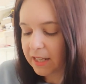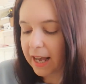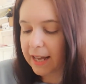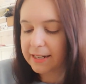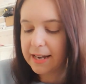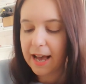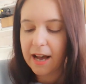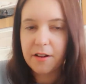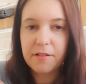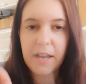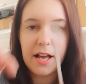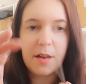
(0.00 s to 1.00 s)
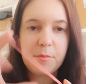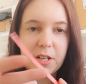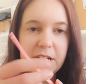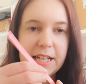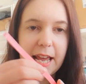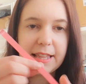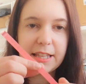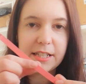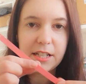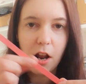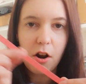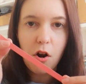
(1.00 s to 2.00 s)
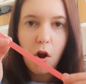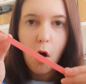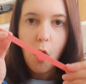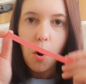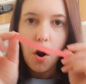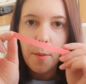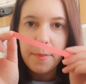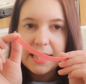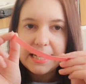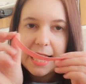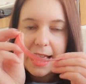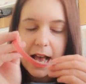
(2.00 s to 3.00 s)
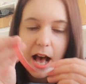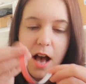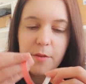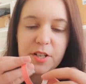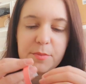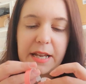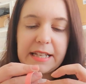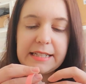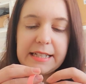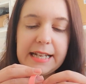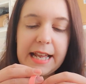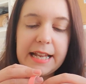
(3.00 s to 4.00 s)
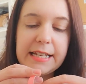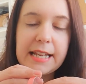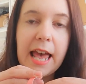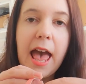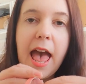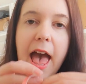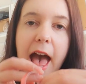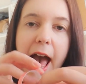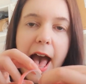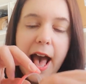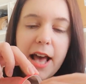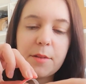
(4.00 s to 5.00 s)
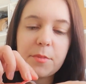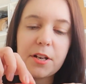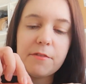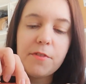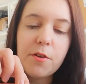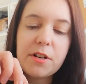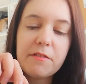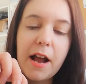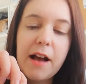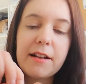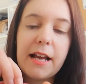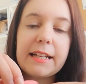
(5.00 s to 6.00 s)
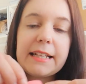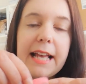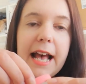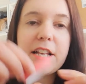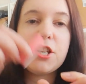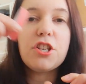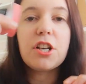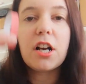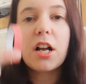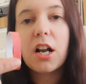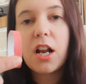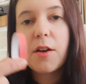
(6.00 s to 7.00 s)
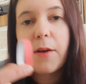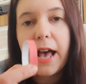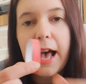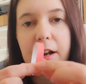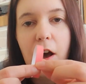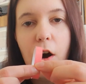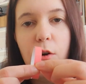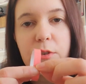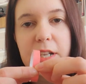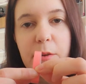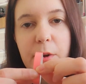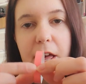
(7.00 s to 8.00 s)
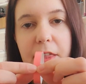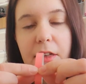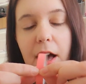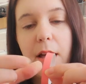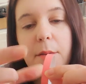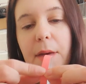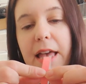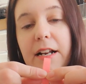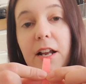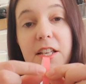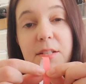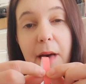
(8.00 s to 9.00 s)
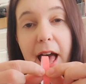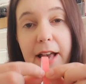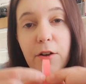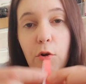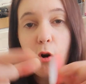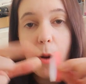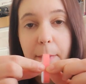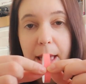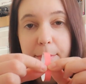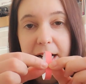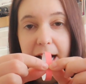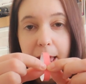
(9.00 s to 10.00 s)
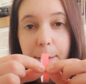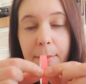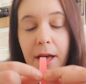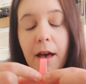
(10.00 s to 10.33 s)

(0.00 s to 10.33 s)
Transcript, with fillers: And now um, we're going to take this long bit here, which makes the lid, and I'm going to fold it round. And again, you can glue it and hold it with um, a clothes peg or a paper clip.